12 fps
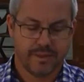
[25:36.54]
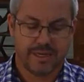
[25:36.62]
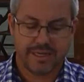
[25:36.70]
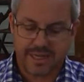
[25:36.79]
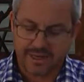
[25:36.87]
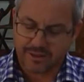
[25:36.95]

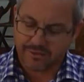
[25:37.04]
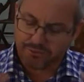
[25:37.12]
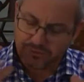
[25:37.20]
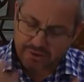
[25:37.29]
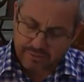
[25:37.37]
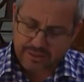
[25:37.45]
And yet at the
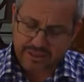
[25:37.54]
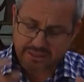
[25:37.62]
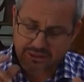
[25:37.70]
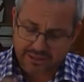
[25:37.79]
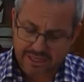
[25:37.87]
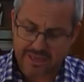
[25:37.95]
very
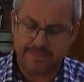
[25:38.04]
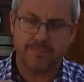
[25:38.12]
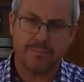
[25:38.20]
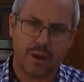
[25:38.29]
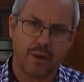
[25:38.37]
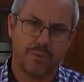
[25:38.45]

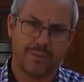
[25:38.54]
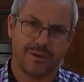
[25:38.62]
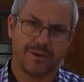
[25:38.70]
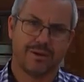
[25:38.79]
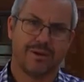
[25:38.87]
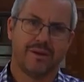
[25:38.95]
same moment
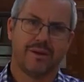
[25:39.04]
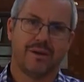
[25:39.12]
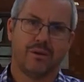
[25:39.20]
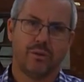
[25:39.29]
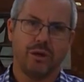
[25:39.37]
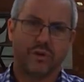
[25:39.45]

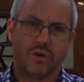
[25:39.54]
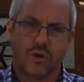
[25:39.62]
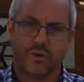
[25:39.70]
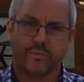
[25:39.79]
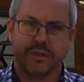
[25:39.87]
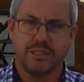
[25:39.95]
when
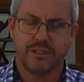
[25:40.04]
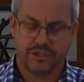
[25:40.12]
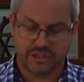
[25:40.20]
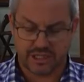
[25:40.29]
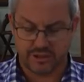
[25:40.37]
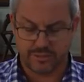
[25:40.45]
God brings
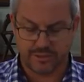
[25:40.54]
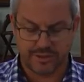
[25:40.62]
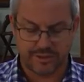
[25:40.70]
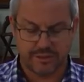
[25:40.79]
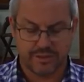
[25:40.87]
judgment,